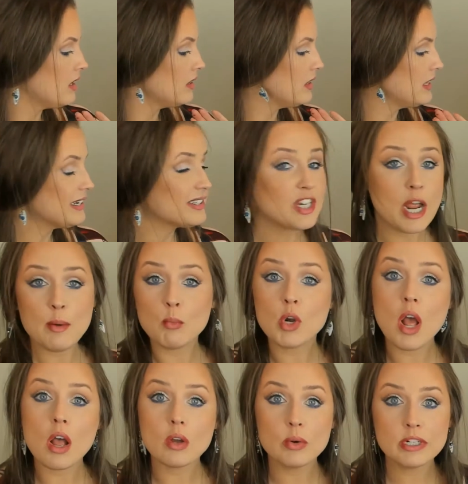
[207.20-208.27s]
This time we're
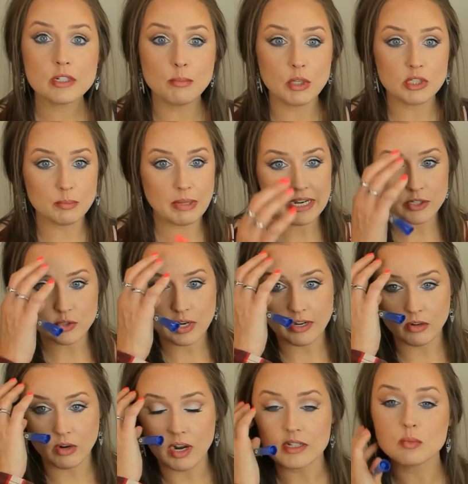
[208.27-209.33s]
not going to multiply straight
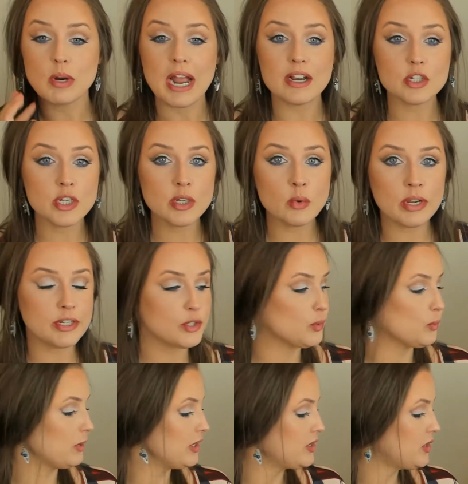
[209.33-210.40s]
across. We're actually going to
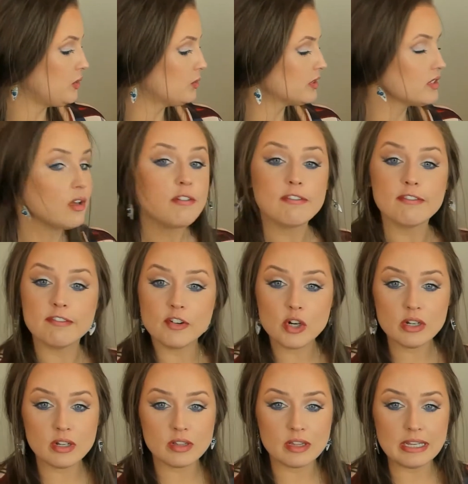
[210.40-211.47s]
reduce
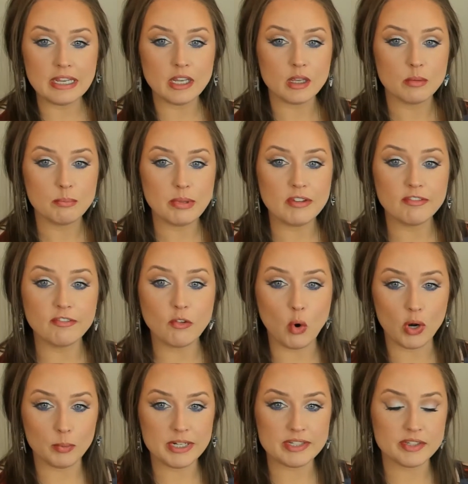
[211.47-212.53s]
vertically before
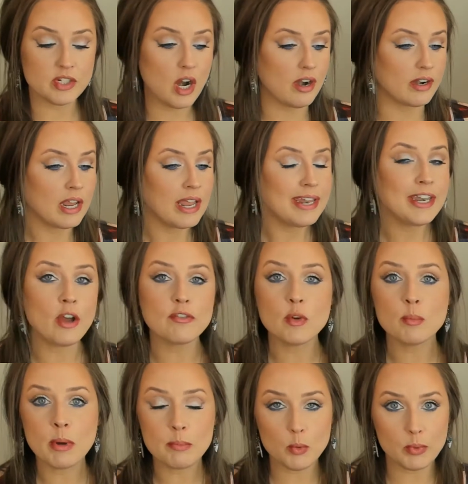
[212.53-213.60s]
we start. Now, if you
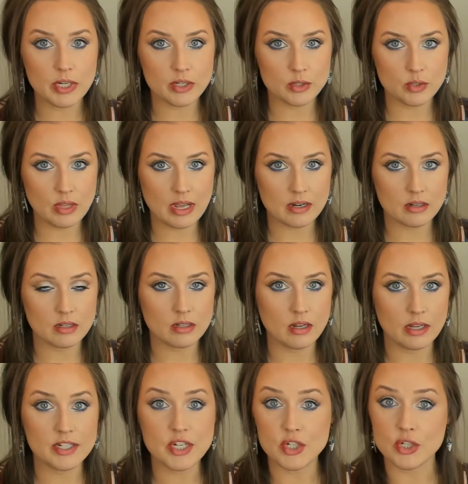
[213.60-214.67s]
remember, we can do that in
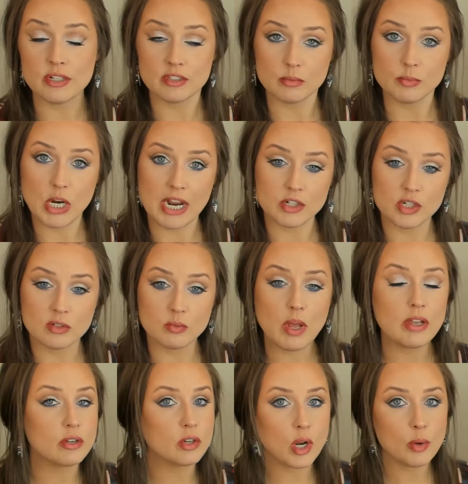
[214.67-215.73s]
addition and subtraction as well.
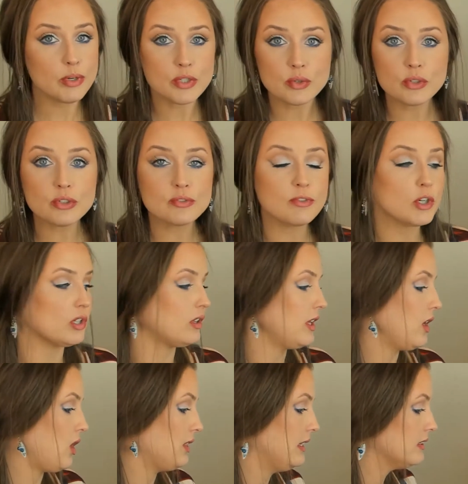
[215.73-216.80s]
You can always reduce vertically
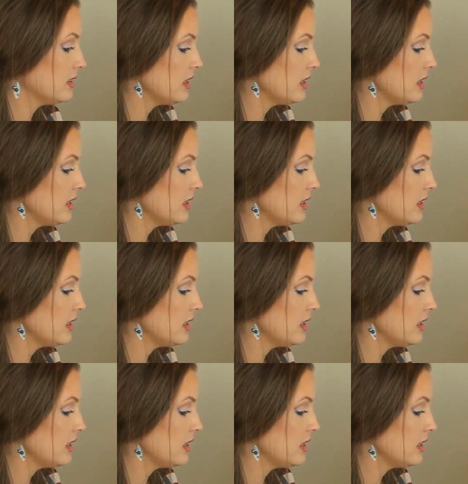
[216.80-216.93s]
on these.